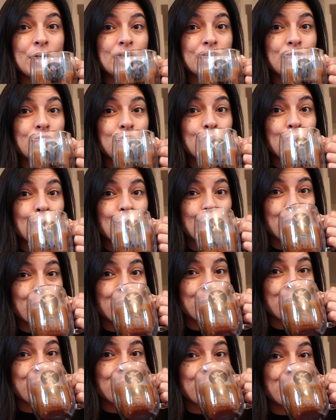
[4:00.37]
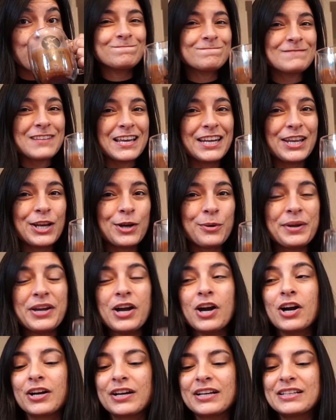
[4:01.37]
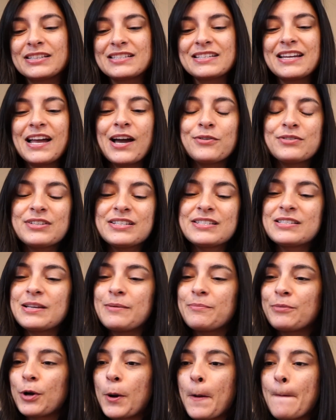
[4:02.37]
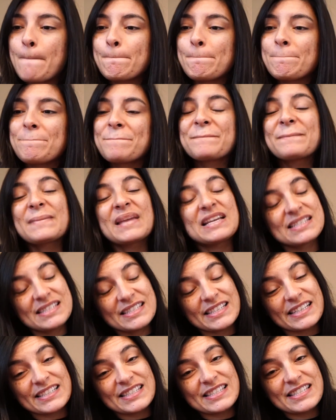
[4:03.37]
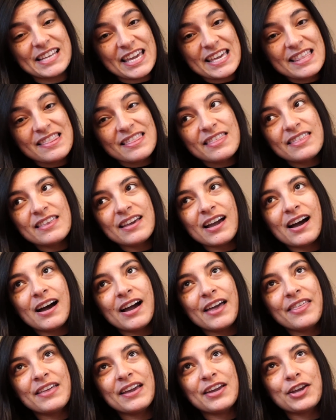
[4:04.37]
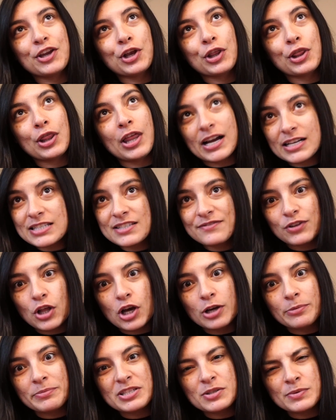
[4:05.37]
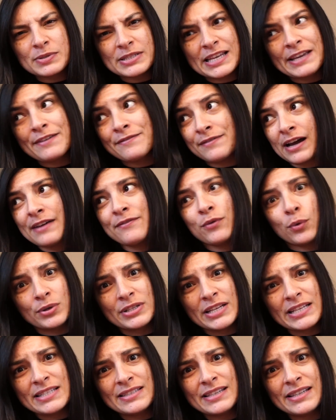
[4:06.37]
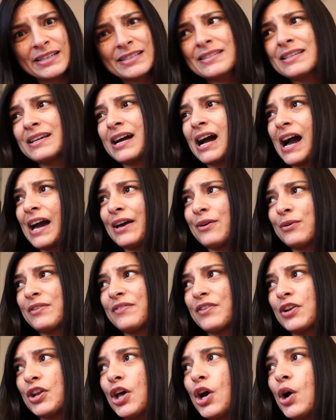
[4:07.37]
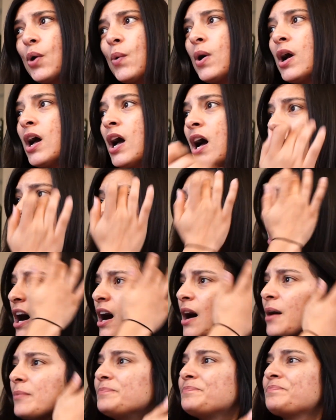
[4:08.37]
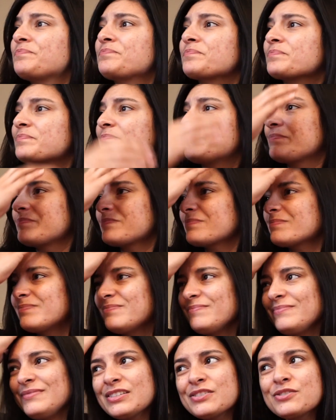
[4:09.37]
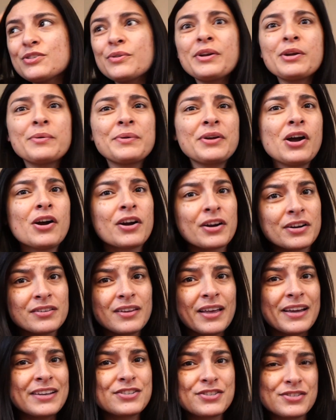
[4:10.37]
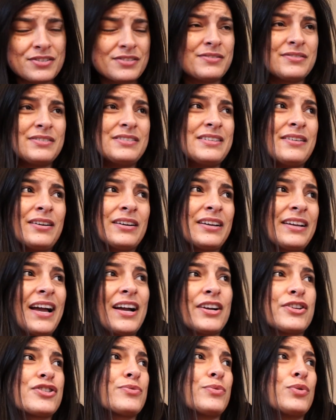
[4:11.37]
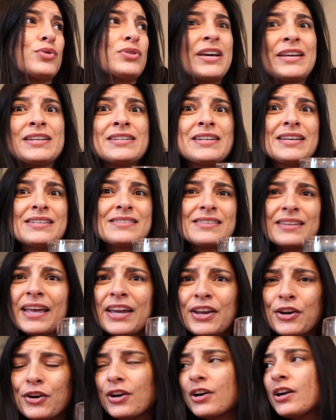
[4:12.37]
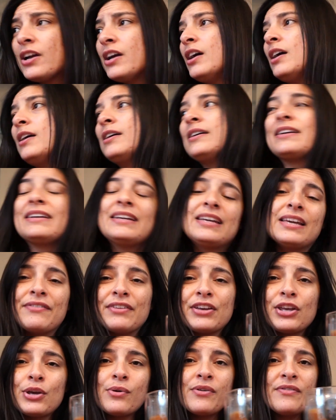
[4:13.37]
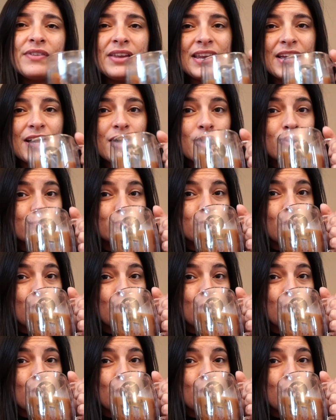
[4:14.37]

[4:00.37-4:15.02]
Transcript: on and here we are. It's now December 16th. I think your last Vlogmas was day five or day six. I don't even know. Um, so here we are, like just casual 10 days later, giving you a video.